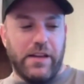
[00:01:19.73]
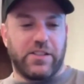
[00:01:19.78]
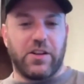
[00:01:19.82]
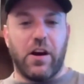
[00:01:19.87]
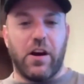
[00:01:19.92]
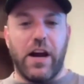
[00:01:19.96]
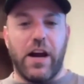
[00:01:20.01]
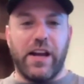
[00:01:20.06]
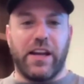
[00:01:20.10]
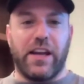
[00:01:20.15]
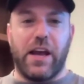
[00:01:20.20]

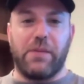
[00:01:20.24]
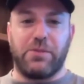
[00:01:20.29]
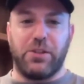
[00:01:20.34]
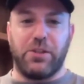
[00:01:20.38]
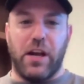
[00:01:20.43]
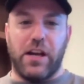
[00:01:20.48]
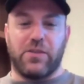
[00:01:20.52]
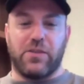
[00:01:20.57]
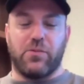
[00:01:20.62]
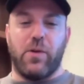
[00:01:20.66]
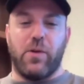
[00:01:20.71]
Sorry I kept you
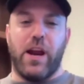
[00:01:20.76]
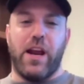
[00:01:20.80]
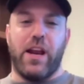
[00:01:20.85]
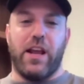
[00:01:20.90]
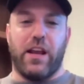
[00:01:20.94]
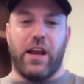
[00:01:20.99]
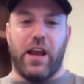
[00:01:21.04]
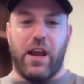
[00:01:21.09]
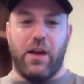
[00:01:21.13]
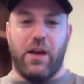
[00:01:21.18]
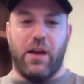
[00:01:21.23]
guys
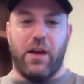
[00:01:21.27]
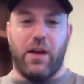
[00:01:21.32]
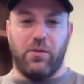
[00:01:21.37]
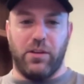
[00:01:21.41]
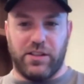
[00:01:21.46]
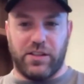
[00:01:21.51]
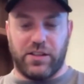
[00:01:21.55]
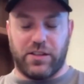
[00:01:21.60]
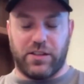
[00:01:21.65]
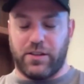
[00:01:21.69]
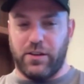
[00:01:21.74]
waiting. It
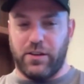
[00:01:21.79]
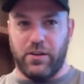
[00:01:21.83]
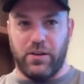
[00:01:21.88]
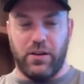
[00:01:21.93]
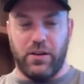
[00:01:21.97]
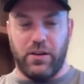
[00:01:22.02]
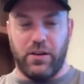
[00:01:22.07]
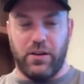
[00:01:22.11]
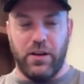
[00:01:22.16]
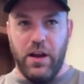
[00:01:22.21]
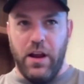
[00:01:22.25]
was,
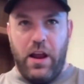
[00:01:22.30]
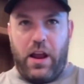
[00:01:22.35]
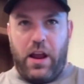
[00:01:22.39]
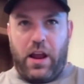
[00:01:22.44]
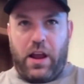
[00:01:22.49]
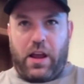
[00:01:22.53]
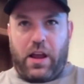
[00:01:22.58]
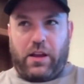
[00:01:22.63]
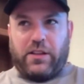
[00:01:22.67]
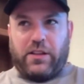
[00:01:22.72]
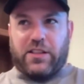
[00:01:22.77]
dude,
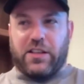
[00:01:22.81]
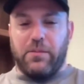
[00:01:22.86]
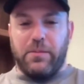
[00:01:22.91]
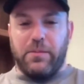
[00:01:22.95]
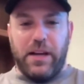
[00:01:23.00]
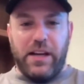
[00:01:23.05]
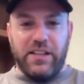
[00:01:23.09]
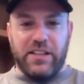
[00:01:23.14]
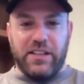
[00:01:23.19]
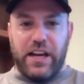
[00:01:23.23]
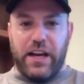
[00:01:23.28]
some
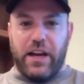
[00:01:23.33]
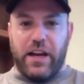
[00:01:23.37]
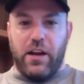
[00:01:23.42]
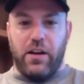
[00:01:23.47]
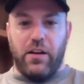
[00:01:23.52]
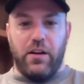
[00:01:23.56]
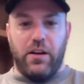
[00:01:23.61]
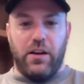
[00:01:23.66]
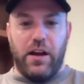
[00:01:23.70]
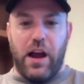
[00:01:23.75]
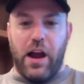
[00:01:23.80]
days,
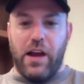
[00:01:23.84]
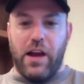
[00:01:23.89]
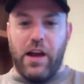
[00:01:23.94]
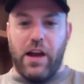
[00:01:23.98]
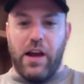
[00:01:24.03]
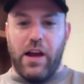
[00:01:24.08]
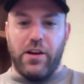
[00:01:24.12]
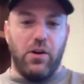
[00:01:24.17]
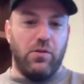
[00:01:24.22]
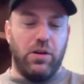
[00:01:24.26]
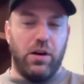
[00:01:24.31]
like, I
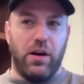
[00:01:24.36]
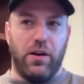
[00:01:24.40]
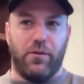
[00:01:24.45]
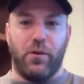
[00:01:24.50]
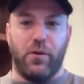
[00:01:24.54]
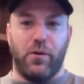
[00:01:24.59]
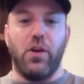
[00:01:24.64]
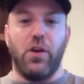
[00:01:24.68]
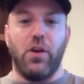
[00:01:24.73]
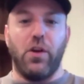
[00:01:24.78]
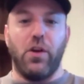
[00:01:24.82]
know
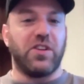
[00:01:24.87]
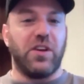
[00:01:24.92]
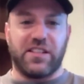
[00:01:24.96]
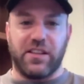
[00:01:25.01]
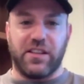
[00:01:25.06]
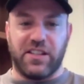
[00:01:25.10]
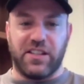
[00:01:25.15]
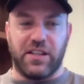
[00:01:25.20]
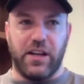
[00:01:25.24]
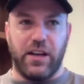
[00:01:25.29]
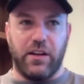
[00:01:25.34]
for those of you
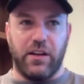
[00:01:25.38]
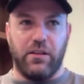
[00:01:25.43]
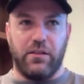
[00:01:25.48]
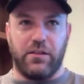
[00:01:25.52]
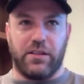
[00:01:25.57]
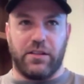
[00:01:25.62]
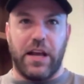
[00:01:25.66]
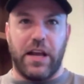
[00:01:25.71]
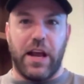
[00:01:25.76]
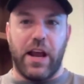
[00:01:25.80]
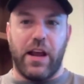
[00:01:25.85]
guys listening,
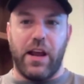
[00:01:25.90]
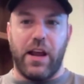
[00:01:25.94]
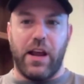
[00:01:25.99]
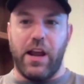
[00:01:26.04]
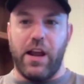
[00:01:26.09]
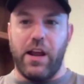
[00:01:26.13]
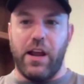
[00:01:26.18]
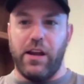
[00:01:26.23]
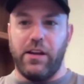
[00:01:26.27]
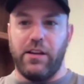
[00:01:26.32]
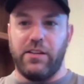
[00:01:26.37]
today
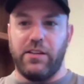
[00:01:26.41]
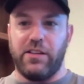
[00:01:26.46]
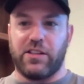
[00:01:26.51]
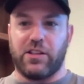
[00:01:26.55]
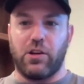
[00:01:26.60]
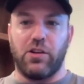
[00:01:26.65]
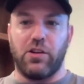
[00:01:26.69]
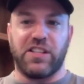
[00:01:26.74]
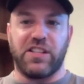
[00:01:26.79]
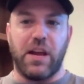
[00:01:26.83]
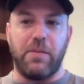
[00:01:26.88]
is
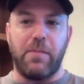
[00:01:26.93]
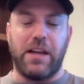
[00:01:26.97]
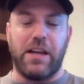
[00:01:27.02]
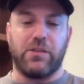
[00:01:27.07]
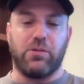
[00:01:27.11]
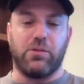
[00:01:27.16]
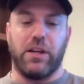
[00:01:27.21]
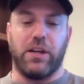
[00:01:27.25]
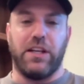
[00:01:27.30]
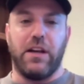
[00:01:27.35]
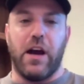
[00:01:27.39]
Thursday, May
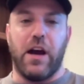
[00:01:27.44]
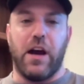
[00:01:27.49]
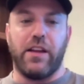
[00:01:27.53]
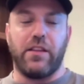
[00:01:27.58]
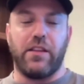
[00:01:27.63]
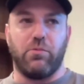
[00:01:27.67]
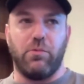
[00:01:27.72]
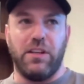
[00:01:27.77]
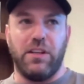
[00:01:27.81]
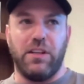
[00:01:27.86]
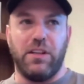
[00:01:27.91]

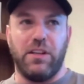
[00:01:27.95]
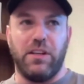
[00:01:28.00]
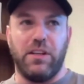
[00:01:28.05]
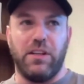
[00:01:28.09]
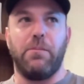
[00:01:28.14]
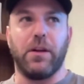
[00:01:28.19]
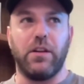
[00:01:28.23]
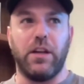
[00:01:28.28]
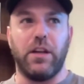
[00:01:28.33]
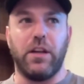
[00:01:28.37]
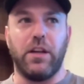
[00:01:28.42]
29th. We
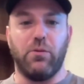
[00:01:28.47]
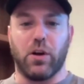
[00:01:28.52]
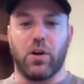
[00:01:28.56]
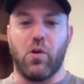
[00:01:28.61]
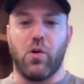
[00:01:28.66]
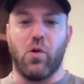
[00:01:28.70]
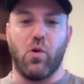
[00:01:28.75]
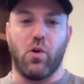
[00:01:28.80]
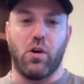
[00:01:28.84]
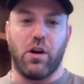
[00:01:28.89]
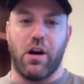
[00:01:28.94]
typically
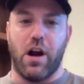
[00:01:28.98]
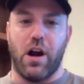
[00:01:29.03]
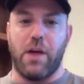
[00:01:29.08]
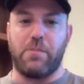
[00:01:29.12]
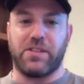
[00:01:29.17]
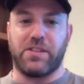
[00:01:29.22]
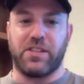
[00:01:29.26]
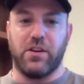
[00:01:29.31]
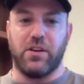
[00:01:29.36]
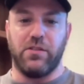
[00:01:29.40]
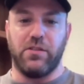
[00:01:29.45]
record our
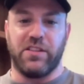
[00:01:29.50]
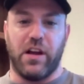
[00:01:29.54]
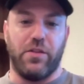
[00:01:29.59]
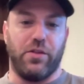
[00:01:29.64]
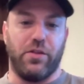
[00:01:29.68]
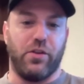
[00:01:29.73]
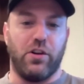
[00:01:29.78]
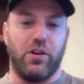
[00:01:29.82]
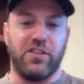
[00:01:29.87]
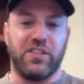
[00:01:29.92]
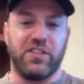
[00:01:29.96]
episodes
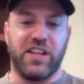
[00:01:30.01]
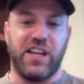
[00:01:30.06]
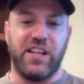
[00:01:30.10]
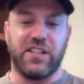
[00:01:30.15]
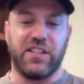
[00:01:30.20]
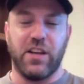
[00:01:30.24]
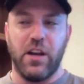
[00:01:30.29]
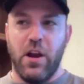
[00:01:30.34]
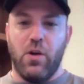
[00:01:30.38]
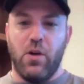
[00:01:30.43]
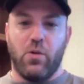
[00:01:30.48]
on
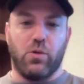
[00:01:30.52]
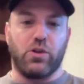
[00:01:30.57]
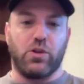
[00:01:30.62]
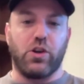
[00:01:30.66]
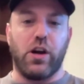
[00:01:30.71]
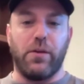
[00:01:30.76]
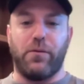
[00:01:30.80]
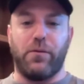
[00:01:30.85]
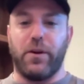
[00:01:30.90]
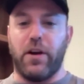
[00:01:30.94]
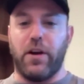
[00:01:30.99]
Thursdays. We're
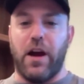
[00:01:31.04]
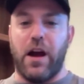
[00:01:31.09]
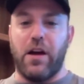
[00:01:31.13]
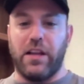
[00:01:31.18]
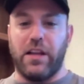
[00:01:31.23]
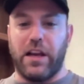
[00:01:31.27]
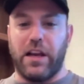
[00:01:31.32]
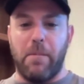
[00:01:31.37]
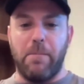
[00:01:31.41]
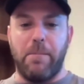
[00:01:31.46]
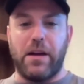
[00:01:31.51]
trying to figure out
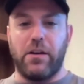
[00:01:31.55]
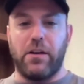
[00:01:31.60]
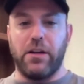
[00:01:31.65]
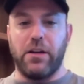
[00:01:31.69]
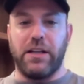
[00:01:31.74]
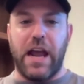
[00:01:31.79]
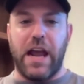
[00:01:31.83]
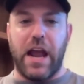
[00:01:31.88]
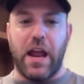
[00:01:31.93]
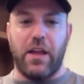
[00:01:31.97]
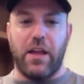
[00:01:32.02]
like a better
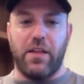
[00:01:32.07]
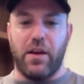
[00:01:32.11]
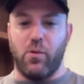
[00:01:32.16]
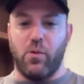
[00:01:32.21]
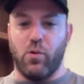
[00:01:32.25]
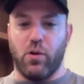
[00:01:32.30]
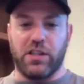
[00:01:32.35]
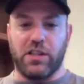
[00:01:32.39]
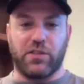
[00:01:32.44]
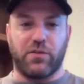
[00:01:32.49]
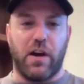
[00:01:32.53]
day that
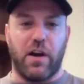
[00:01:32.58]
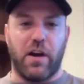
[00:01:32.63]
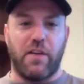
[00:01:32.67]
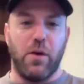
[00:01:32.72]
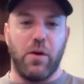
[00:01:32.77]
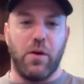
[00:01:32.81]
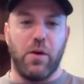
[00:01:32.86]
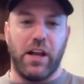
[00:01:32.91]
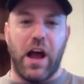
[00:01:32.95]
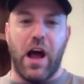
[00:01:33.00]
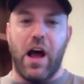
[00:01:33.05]
works for
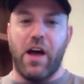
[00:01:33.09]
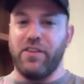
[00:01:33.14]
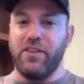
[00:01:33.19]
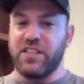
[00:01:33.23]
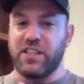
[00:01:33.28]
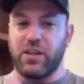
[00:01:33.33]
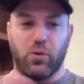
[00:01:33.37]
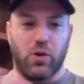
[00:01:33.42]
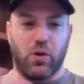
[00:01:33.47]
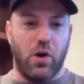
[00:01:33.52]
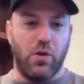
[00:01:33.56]
everybody.
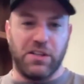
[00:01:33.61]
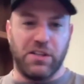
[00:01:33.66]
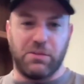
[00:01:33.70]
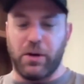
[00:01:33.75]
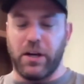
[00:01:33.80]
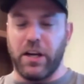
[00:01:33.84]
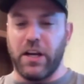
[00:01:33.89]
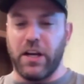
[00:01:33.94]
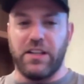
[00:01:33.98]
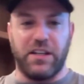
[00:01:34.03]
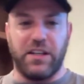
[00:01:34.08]
Obviously, we're always
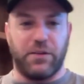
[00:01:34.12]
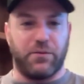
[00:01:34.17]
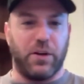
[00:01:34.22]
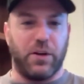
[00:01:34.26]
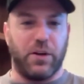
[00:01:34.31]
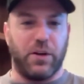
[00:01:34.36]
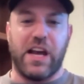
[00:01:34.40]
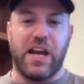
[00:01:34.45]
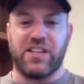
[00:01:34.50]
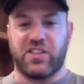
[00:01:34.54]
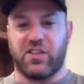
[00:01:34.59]
bringing on
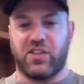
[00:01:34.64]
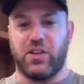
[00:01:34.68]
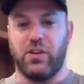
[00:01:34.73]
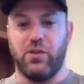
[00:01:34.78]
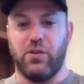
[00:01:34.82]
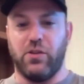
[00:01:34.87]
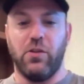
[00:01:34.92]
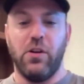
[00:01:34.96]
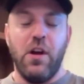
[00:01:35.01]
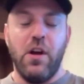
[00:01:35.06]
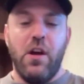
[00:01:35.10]
different guests
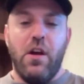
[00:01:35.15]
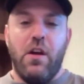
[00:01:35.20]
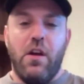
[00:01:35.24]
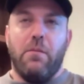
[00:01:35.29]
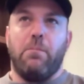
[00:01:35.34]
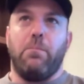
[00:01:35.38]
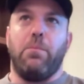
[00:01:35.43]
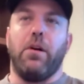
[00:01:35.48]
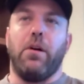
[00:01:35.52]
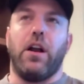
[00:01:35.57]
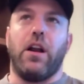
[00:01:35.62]
too.
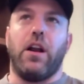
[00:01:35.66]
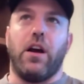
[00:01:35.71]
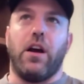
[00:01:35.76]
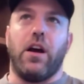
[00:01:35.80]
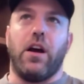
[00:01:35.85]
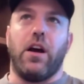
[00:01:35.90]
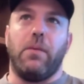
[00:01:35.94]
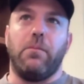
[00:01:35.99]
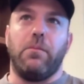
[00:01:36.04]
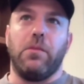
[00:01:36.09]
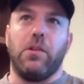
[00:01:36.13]
But
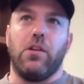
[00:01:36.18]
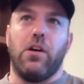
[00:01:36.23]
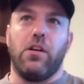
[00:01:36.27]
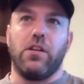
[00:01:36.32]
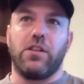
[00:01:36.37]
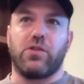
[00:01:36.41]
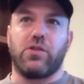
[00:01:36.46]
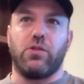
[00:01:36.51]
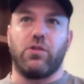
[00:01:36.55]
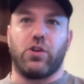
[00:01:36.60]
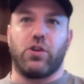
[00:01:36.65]
long
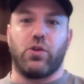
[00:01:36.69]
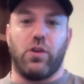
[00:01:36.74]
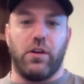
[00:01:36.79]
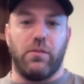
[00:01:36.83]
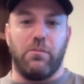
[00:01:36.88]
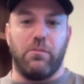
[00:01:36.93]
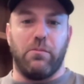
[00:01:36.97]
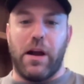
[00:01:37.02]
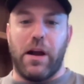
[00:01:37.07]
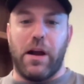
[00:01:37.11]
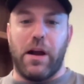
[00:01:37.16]
story
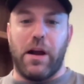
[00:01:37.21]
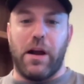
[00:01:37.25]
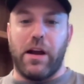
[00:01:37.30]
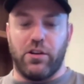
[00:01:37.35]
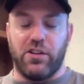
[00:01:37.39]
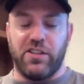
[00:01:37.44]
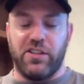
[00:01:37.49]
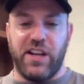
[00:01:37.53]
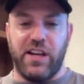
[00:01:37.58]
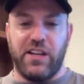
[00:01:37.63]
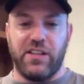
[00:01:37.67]
short, my
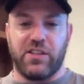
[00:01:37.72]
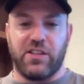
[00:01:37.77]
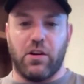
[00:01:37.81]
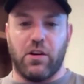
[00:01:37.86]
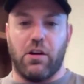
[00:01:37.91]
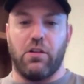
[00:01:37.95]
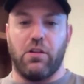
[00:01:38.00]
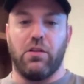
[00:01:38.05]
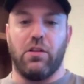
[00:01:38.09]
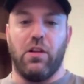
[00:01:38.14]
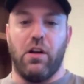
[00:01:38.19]
Thursdays
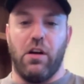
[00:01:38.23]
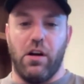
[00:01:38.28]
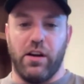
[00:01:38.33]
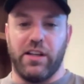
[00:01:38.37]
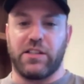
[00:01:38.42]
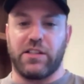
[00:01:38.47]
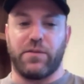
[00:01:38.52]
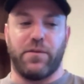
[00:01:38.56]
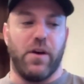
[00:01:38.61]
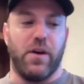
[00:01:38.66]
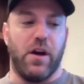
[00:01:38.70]
are
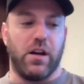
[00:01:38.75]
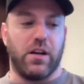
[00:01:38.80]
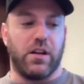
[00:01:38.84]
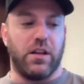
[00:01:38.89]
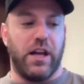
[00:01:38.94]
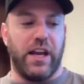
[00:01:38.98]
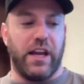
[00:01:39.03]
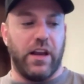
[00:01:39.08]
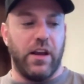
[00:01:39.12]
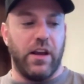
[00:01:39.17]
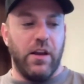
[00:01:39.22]
long as fuck.
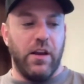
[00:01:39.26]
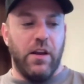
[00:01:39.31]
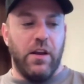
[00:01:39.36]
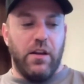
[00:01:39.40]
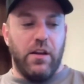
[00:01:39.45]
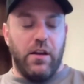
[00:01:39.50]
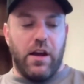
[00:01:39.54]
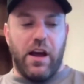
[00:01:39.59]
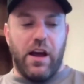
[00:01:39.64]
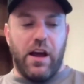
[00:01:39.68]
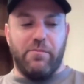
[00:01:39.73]
Like,
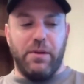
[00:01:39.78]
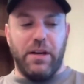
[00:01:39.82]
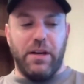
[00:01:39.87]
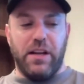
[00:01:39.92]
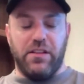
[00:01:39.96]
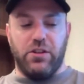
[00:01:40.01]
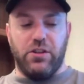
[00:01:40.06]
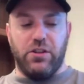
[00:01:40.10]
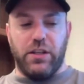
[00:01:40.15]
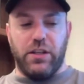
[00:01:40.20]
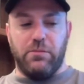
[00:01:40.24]
I've been
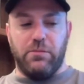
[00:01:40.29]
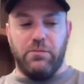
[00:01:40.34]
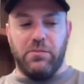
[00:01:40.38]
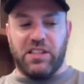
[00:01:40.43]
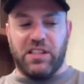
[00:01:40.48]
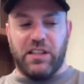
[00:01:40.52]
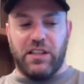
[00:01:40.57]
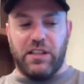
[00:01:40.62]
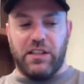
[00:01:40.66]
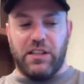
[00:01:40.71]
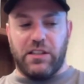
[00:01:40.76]
at the gym
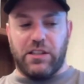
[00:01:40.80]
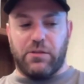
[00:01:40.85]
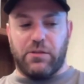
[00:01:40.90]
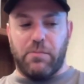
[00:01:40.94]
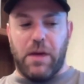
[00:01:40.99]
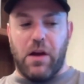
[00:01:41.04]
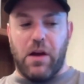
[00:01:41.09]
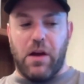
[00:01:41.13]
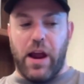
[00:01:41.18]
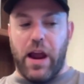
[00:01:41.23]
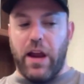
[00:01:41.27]
since
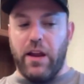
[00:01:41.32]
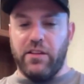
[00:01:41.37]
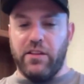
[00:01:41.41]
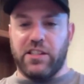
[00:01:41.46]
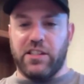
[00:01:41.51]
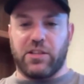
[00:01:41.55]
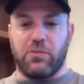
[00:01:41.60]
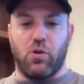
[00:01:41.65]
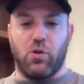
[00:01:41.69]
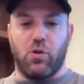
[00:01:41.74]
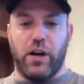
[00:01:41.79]
about 8
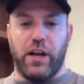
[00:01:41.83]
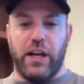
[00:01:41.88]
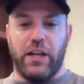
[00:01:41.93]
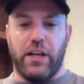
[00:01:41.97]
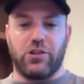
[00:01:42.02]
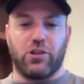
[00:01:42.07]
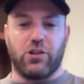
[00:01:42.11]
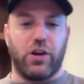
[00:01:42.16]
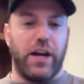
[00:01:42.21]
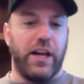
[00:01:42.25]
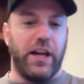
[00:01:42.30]
this
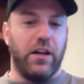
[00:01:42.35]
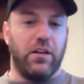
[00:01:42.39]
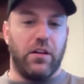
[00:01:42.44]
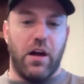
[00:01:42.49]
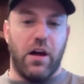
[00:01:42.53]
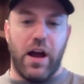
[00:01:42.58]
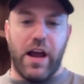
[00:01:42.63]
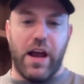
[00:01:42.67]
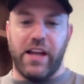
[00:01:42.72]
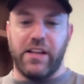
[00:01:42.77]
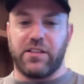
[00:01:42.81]
morning, training
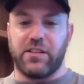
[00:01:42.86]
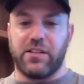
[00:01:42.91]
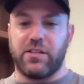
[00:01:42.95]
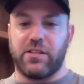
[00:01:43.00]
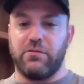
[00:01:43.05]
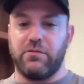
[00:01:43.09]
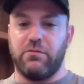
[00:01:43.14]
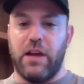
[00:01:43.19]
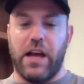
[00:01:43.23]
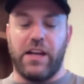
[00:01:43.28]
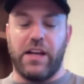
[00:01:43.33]

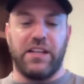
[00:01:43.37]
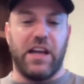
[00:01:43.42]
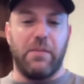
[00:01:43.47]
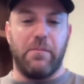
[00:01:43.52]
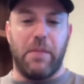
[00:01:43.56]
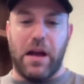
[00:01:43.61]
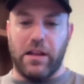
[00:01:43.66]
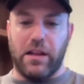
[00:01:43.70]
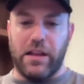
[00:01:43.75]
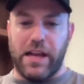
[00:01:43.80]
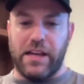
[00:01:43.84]
clients, had to get
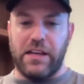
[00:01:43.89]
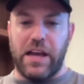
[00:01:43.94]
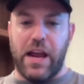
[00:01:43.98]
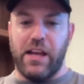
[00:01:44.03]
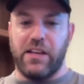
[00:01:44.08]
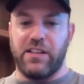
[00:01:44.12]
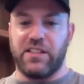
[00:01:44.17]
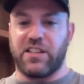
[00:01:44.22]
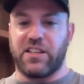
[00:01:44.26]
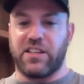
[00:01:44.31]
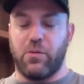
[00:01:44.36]
my leg
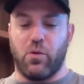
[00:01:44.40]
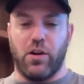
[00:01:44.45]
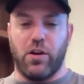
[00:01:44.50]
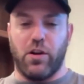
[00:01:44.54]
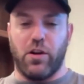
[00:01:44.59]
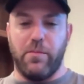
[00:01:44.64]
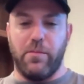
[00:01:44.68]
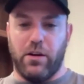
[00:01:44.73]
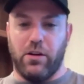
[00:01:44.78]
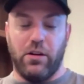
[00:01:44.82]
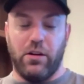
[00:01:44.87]
day in somewhere in the
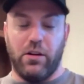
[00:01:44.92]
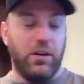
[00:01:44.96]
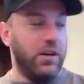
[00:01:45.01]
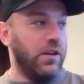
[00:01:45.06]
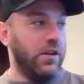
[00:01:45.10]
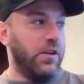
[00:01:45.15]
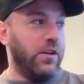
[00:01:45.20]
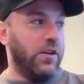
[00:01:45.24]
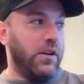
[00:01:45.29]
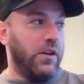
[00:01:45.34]
middle.